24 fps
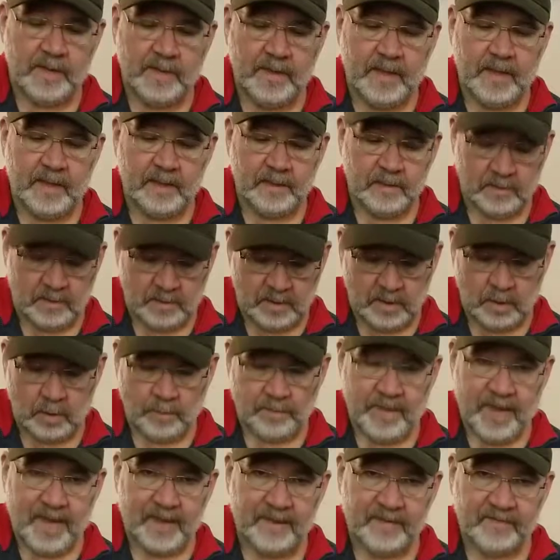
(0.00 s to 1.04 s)
then, you know,
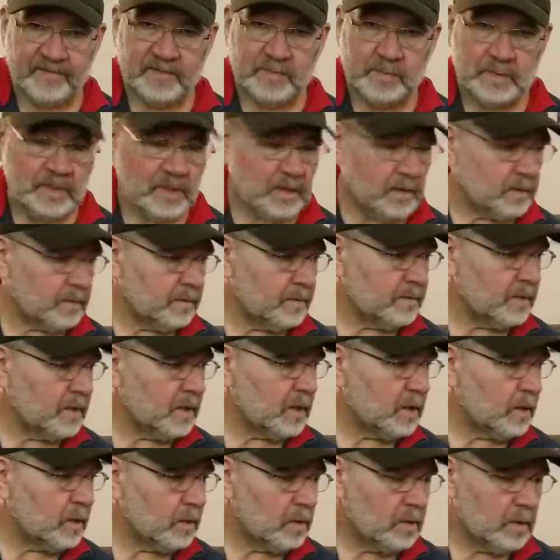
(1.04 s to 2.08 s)
that gives me, you know,